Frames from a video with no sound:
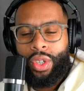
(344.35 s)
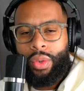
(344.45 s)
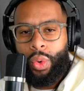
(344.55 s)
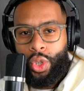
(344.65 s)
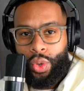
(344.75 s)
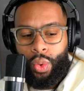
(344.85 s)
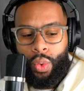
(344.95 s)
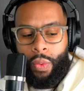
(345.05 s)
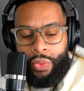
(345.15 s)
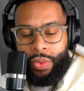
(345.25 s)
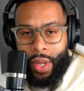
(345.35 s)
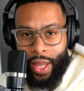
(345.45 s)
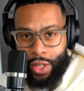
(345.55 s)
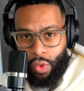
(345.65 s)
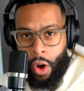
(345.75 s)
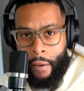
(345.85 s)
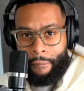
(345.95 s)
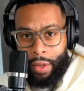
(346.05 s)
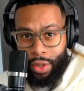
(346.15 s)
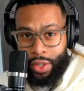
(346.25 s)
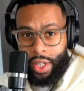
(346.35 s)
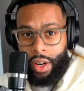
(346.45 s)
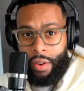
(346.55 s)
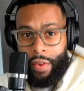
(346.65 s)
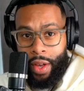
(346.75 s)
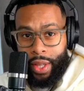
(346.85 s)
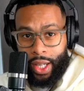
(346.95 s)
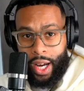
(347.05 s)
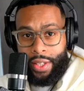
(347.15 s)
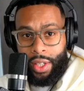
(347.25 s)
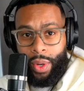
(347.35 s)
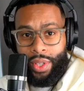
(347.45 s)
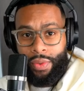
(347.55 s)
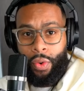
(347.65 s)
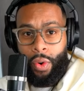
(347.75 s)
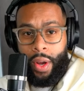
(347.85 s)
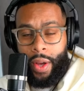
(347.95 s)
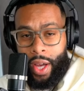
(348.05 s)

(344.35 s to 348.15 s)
What you do, that's wrong. You deserve the consequences for it.